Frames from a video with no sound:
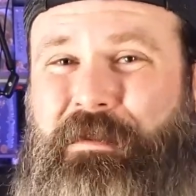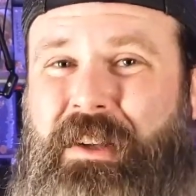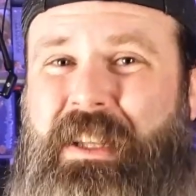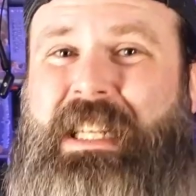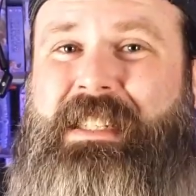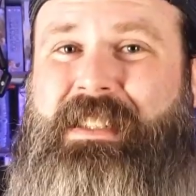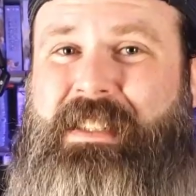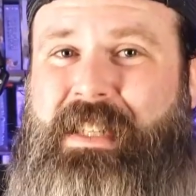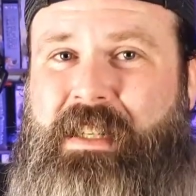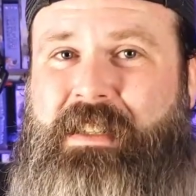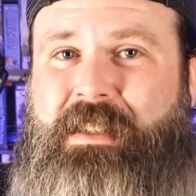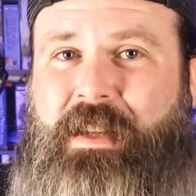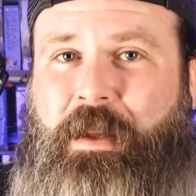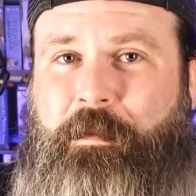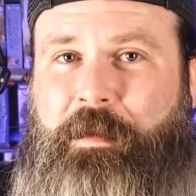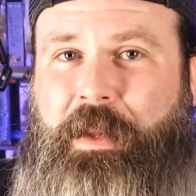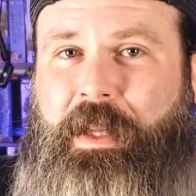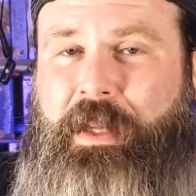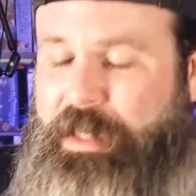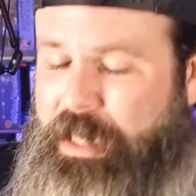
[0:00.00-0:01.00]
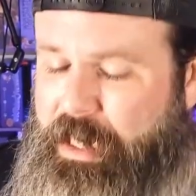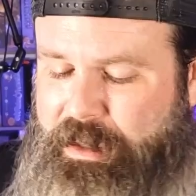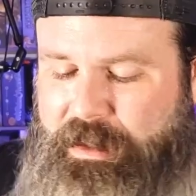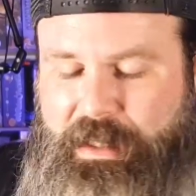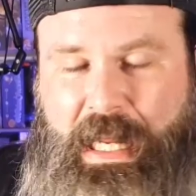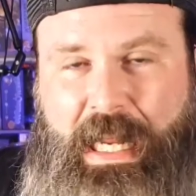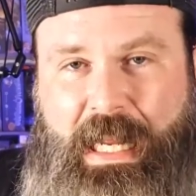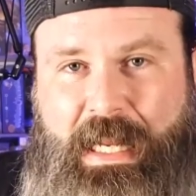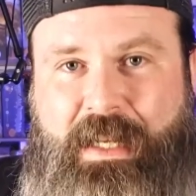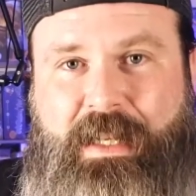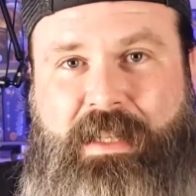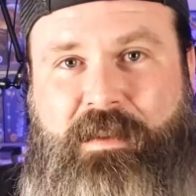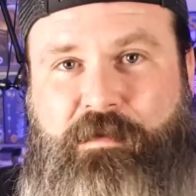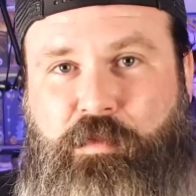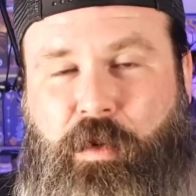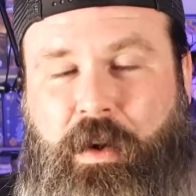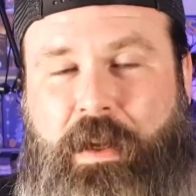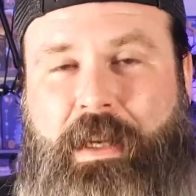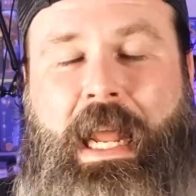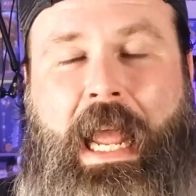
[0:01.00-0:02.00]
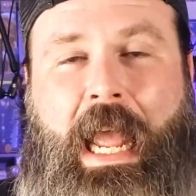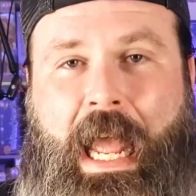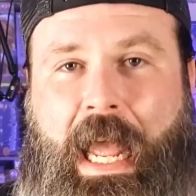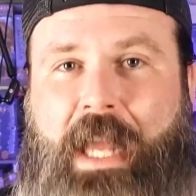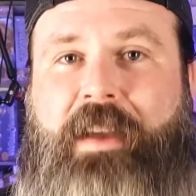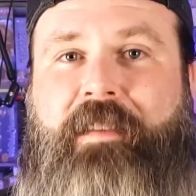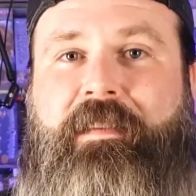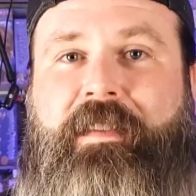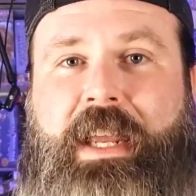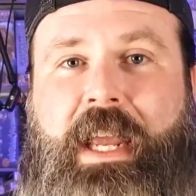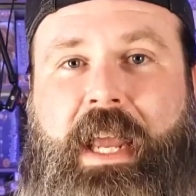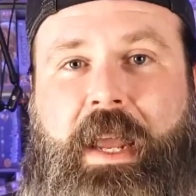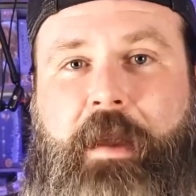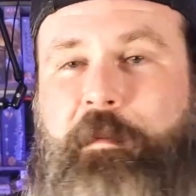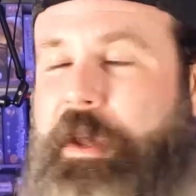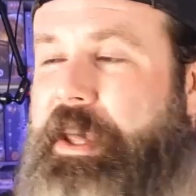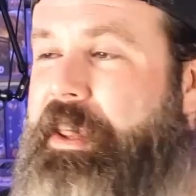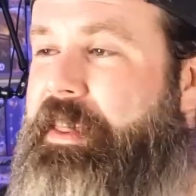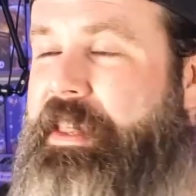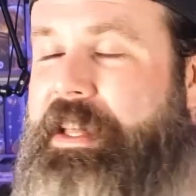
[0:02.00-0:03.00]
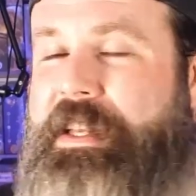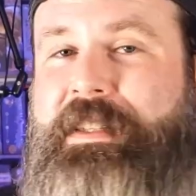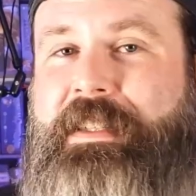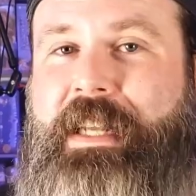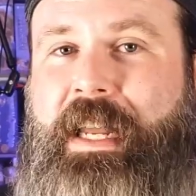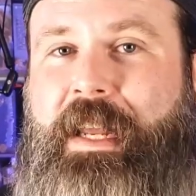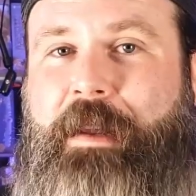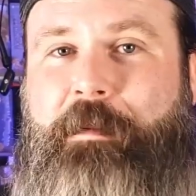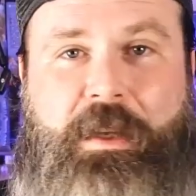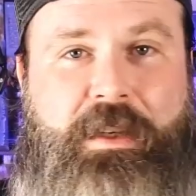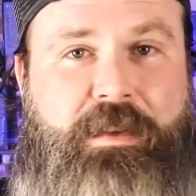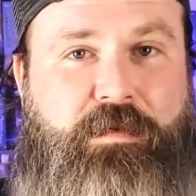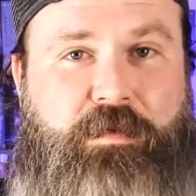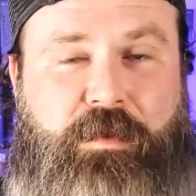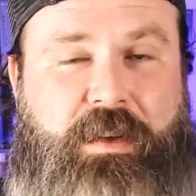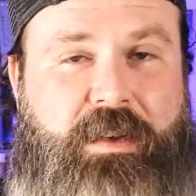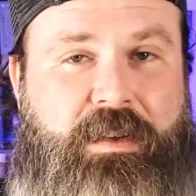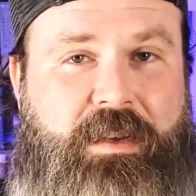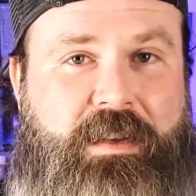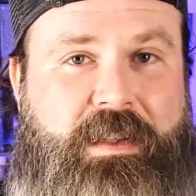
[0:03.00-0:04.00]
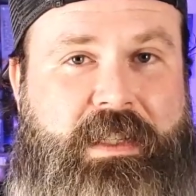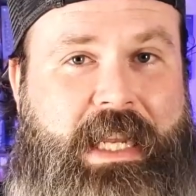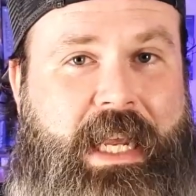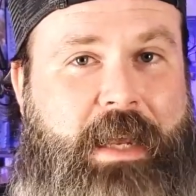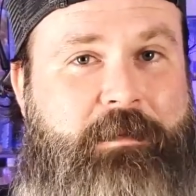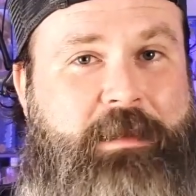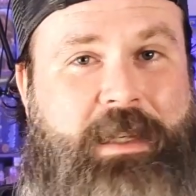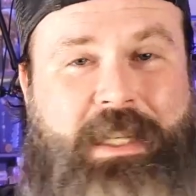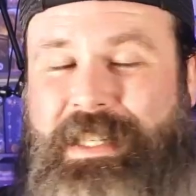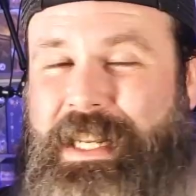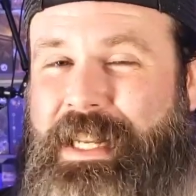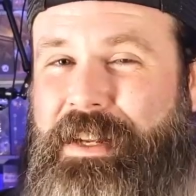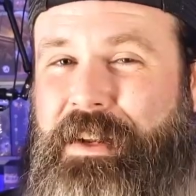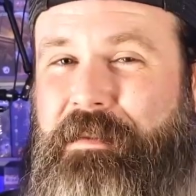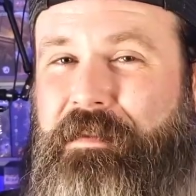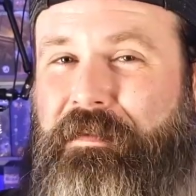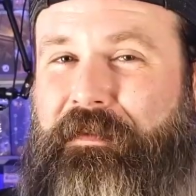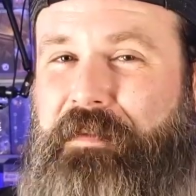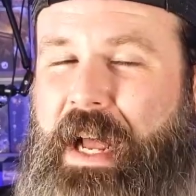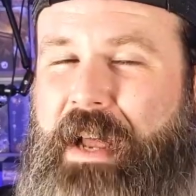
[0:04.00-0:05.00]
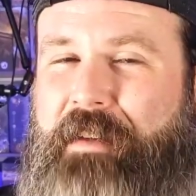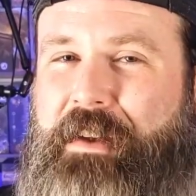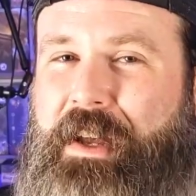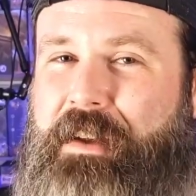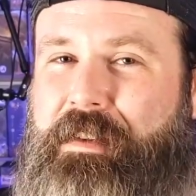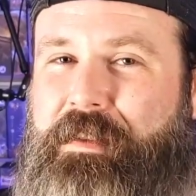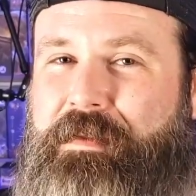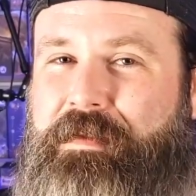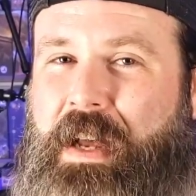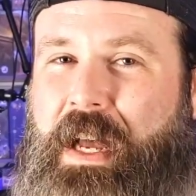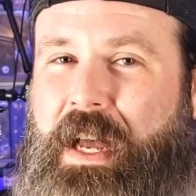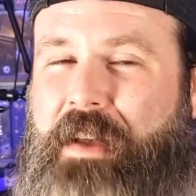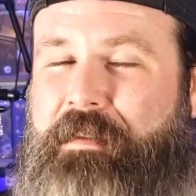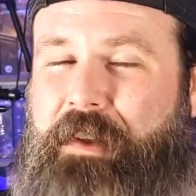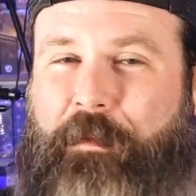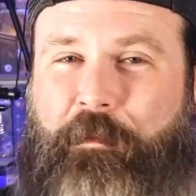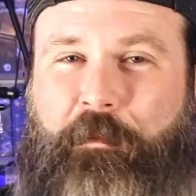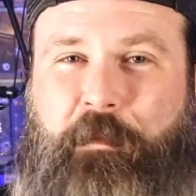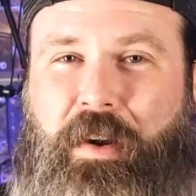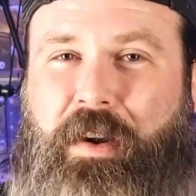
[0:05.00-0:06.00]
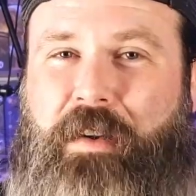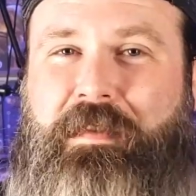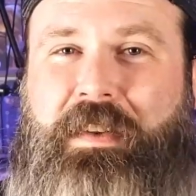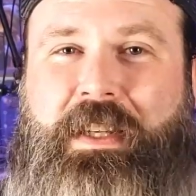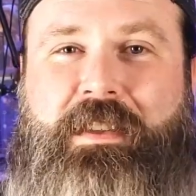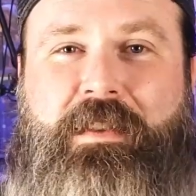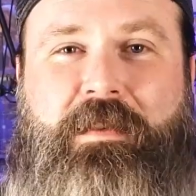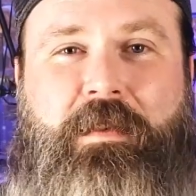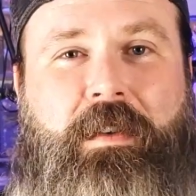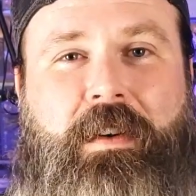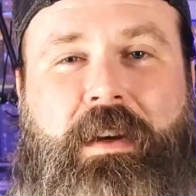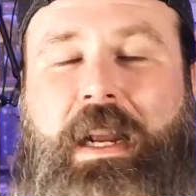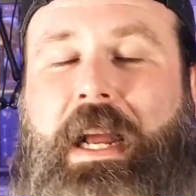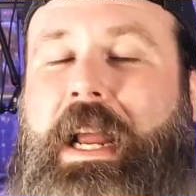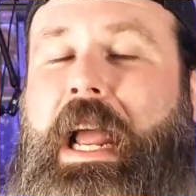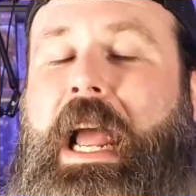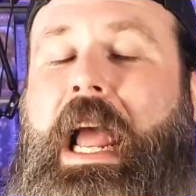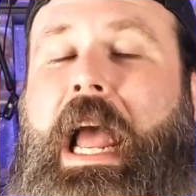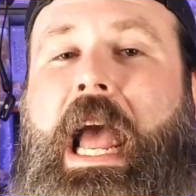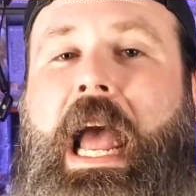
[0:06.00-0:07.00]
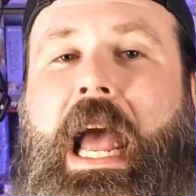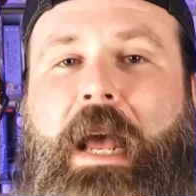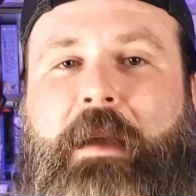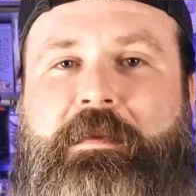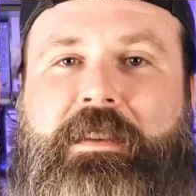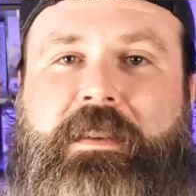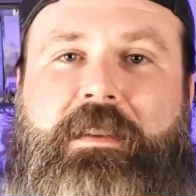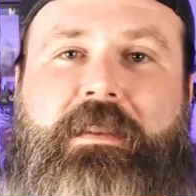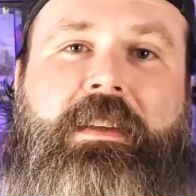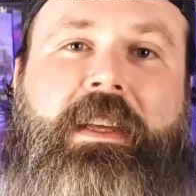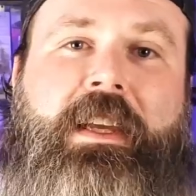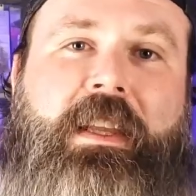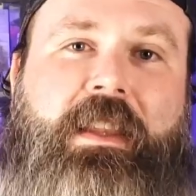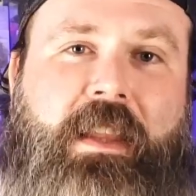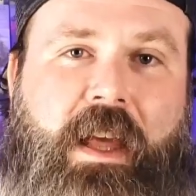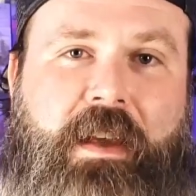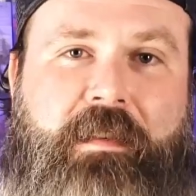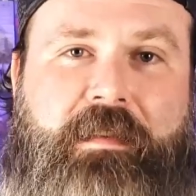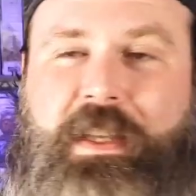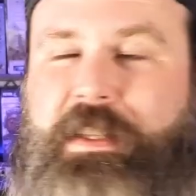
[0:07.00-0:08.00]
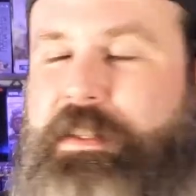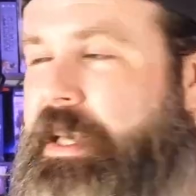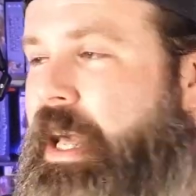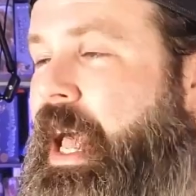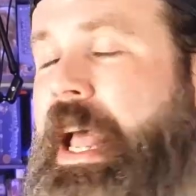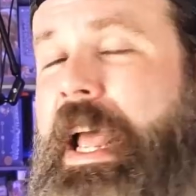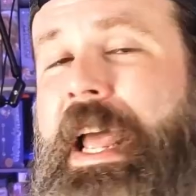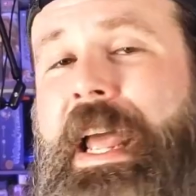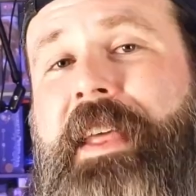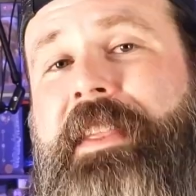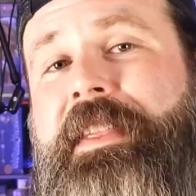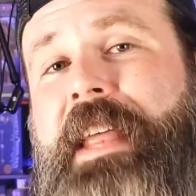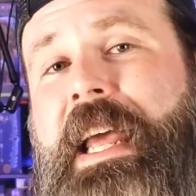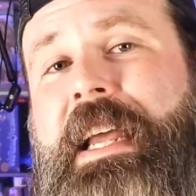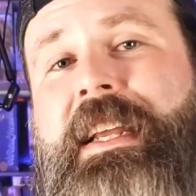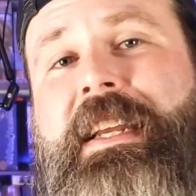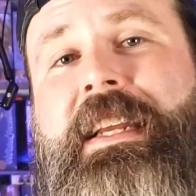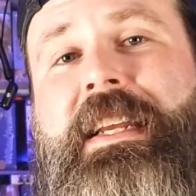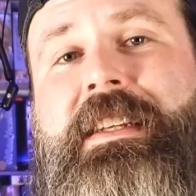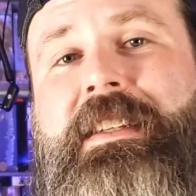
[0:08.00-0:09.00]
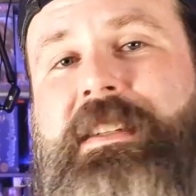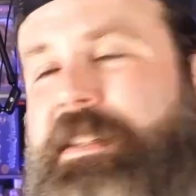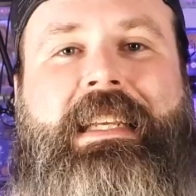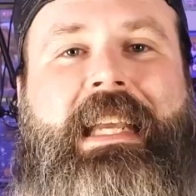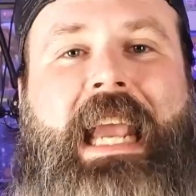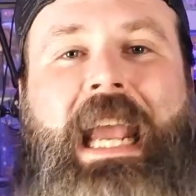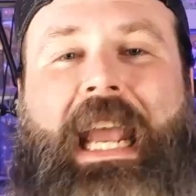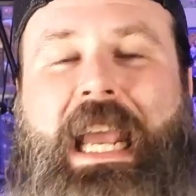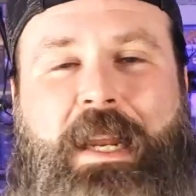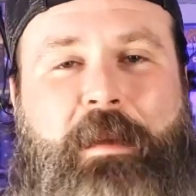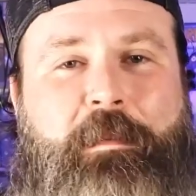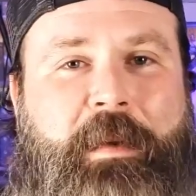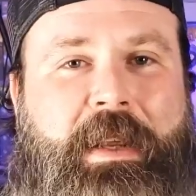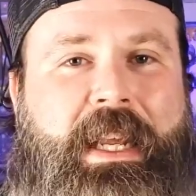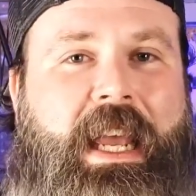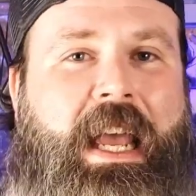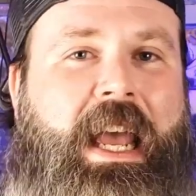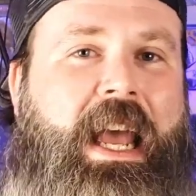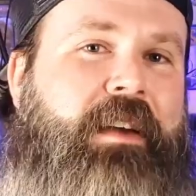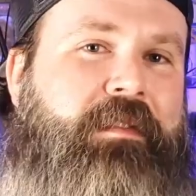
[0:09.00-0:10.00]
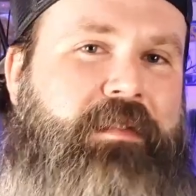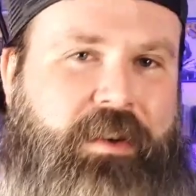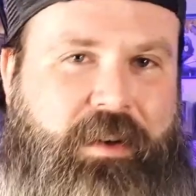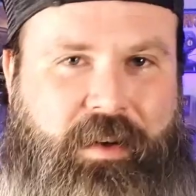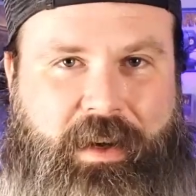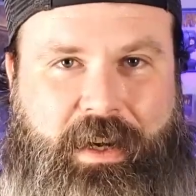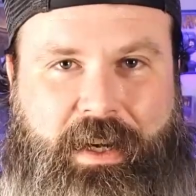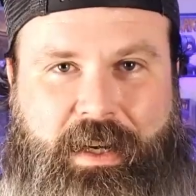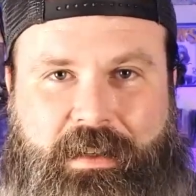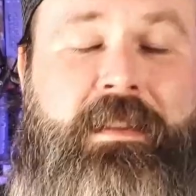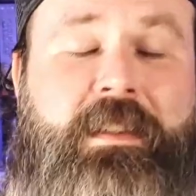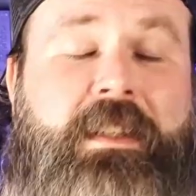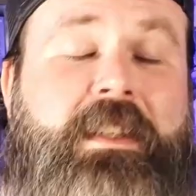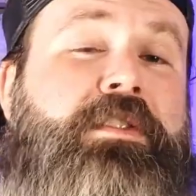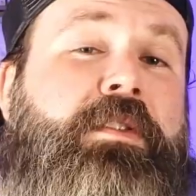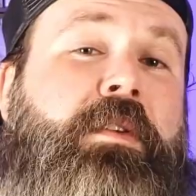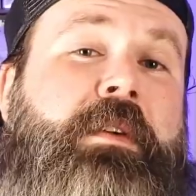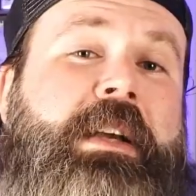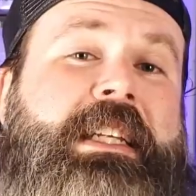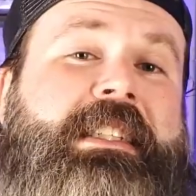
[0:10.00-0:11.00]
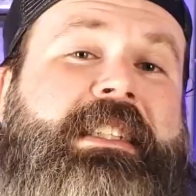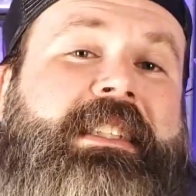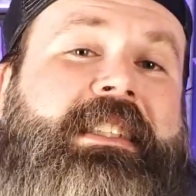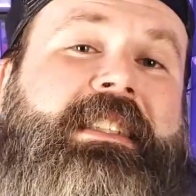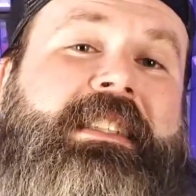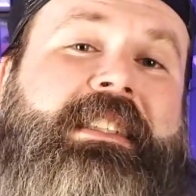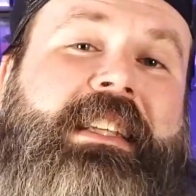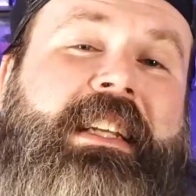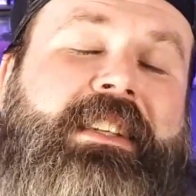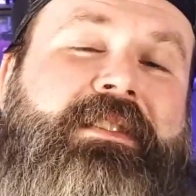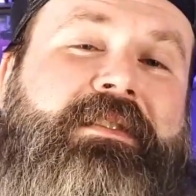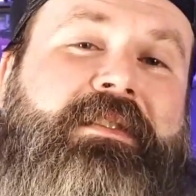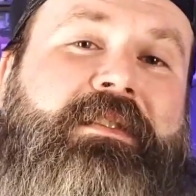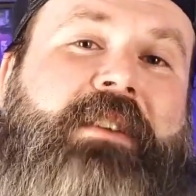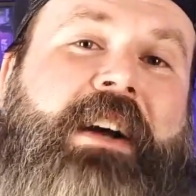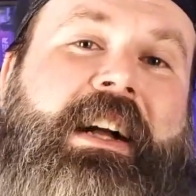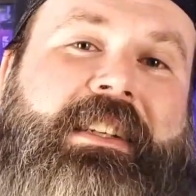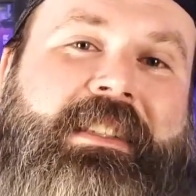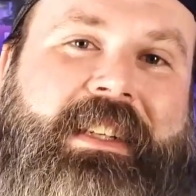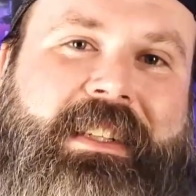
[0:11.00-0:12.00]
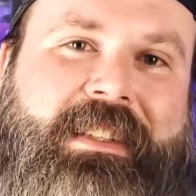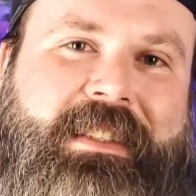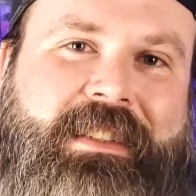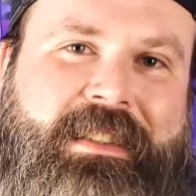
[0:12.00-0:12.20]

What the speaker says: really says something. That is one heck of a game. And this game is one of those games that's getting a 5 out of 5, a perfect score. I absolutely love it. And that is Canopy Evergreen. As always, thanks for watching.